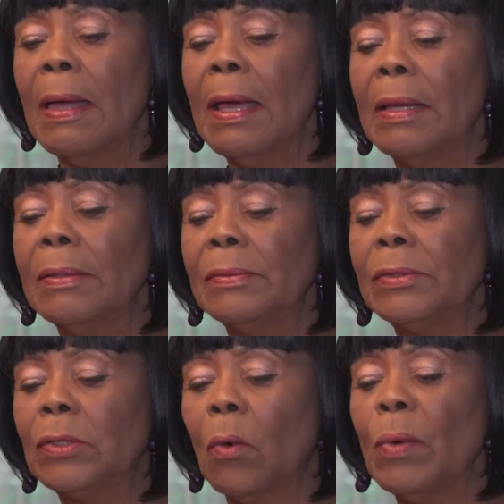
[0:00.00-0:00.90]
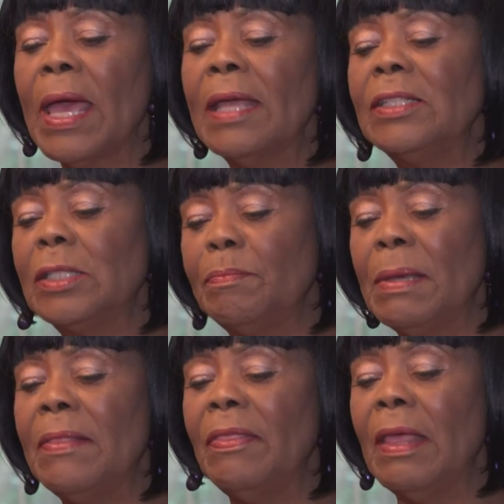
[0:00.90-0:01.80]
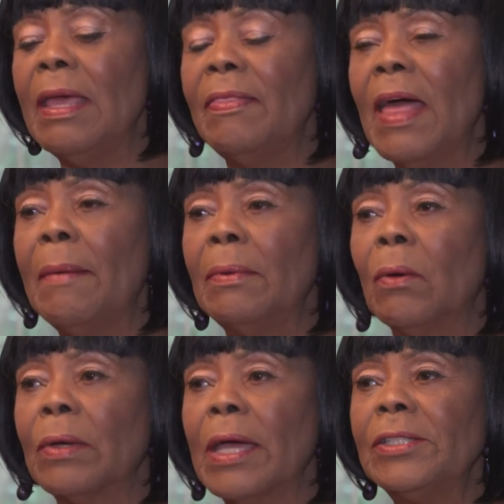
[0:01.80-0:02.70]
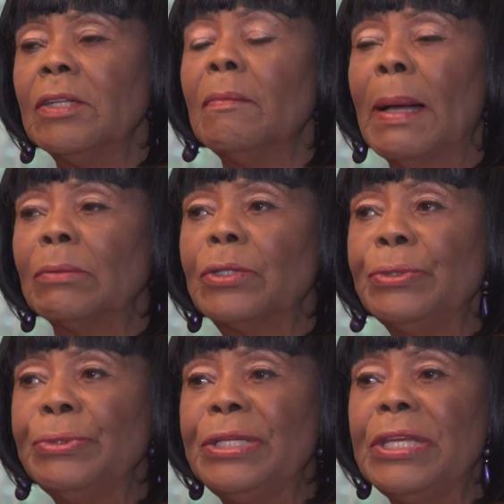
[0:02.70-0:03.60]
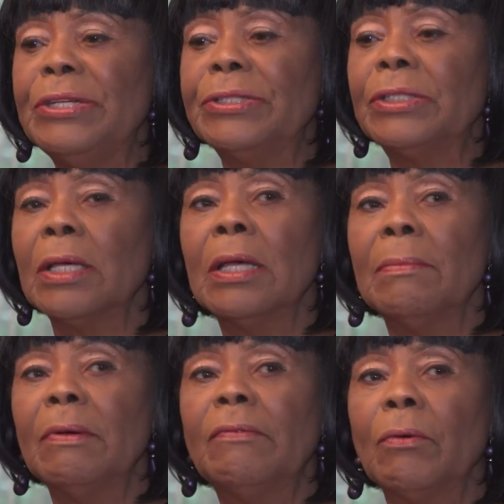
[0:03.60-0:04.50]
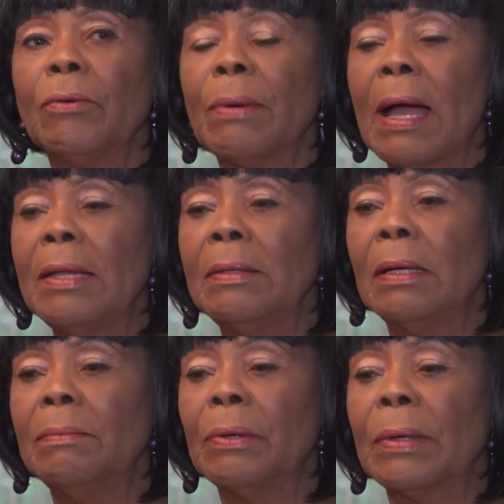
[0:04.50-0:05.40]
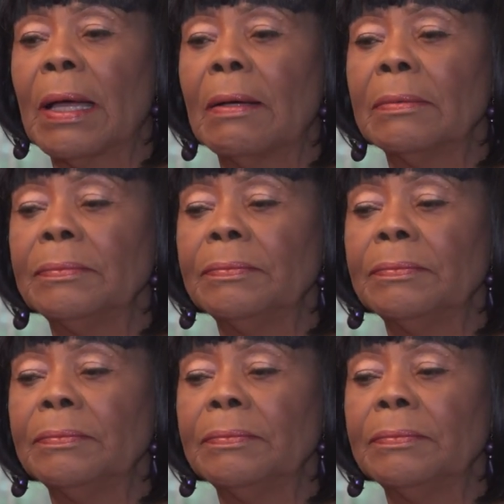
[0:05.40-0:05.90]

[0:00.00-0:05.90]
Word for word: And so we had just been in that location about two years before the riot uh, broke out.